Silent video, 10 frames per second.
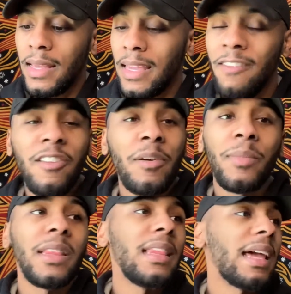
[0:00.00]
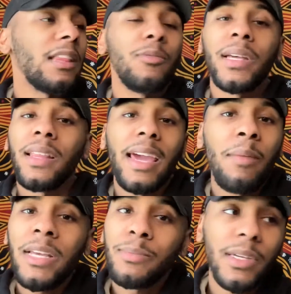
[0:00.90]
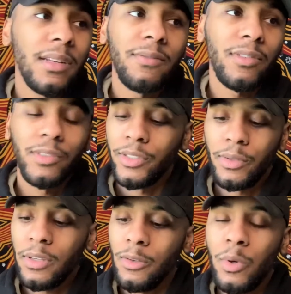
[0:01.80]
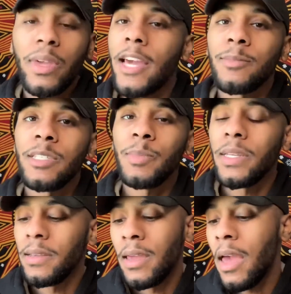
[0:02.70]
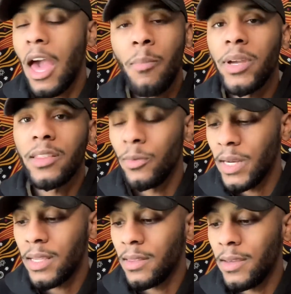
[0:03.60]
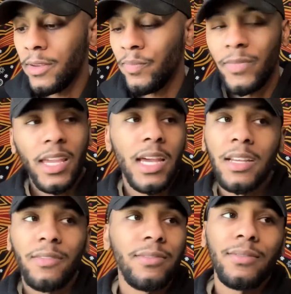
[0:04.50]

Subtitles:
Even if I'm a little bit late, I'm not speeding, for real. You won't catch me speeding. I'm gonna get there when I get there, and